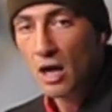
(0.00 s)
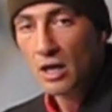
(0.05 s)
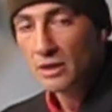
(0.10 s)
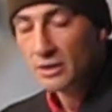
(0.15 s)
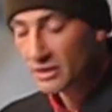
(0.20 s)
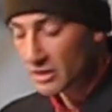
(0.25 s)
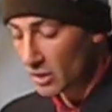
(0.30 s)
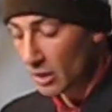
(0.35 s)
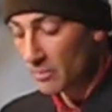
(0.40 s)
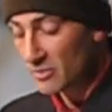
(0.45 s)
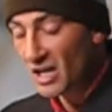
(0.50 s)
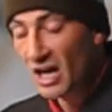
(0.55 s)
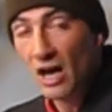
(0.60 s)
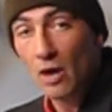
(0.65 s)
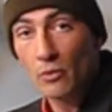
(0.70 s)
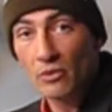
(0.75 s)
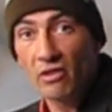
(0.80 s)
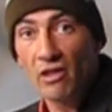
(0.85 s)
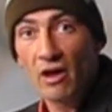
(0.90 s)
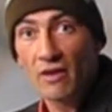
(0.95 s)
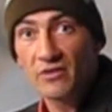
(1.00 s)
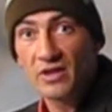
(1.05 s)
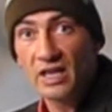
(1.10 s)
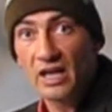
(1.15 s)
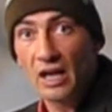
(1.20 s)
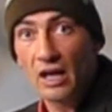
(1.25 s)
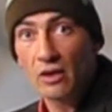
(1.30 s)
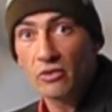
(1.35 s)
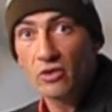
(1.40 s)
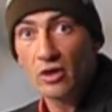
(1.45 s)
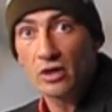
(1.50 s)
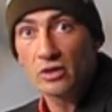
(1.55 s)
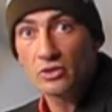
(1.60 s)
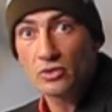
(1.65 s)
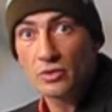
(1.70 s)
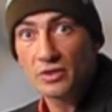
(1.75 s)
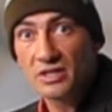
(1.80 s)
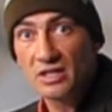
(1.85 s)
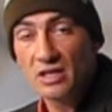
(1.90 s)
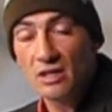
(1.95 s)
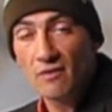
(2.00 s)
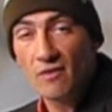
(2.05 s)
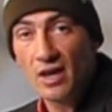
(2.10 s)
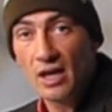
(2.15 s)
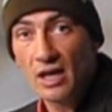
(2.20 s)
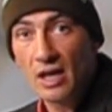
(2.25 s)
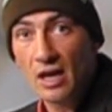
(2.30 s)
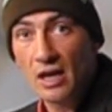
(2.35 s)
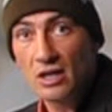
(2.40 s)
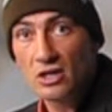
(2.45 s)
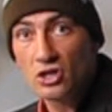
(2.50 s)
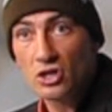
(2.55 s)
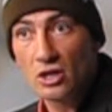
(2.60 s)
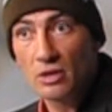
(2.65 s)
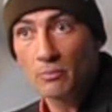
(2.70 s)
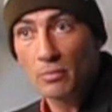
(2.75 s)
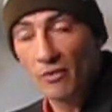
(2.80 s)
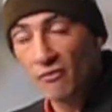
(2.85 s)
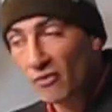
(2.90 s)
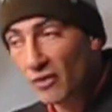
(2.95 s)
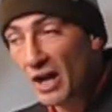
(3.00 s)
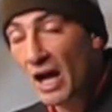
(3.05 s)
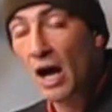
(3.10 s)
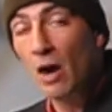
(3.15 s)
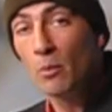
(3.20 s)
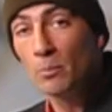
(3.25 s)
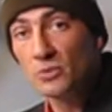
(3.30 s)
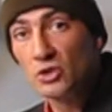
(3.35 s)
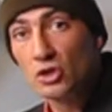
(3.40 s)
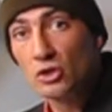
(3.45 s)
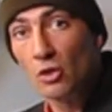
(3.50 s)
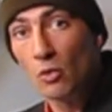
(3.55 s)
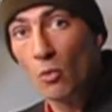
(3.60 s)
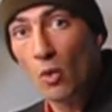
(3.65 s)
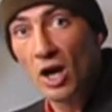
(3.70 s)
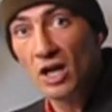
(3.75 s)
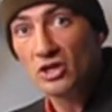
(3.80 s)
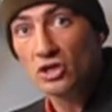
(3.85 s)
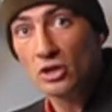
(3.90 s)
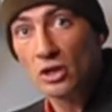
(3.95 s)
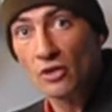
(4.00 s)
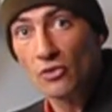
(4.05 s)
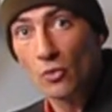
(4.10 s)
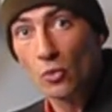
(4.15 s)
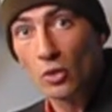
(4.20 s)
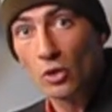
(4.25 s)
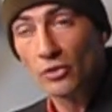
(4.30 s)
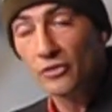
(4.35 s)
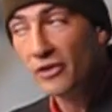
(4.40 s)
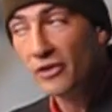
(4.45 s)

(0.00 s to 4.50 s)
Someday I would love to get out there and do a ski vacation, but for now I'm just going to watch it on the World